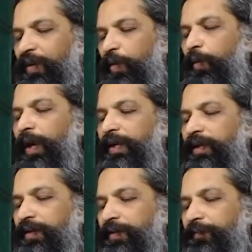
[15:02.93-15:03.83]

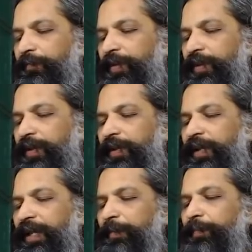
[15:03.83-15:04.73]
One,
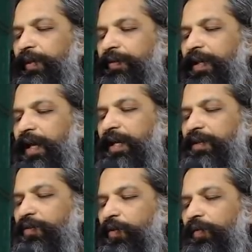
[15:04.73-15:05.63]
he
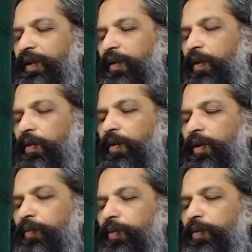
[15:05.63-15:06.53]
presides over
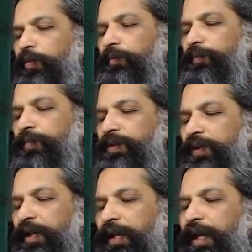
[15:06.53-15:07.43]
all wombs
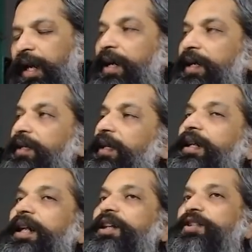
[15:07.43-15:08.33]
and
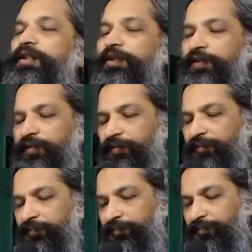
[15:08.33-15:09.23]
natures.
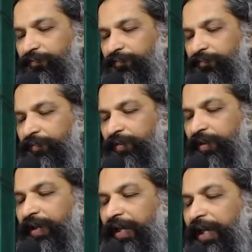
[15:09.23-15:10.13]

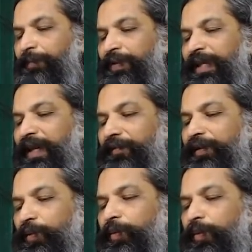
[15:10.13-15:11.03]
Himself
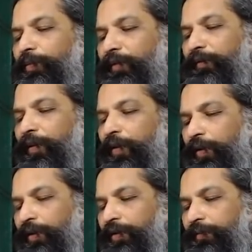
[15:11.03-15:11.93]
the womb of
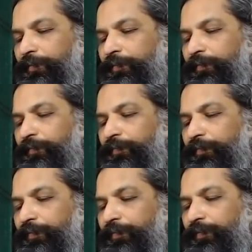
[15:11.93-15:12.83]
all,
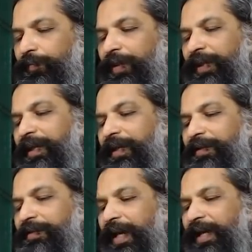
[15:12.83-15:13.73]
he
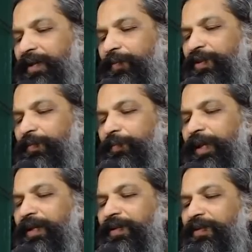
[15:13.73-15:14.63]
is that which
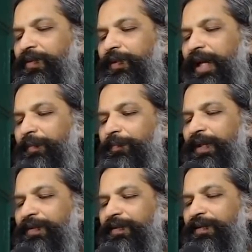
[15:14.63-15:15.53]
brings to
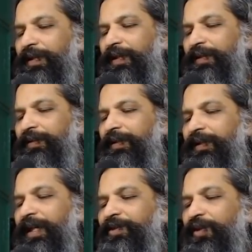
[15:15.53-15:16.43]
ripeness the
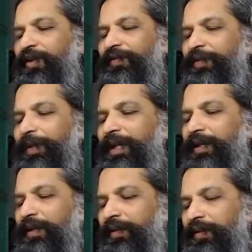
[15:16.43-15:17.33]
nature of the
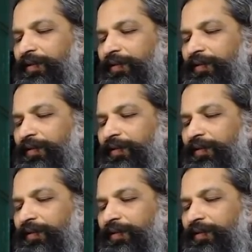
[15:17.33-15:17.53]
being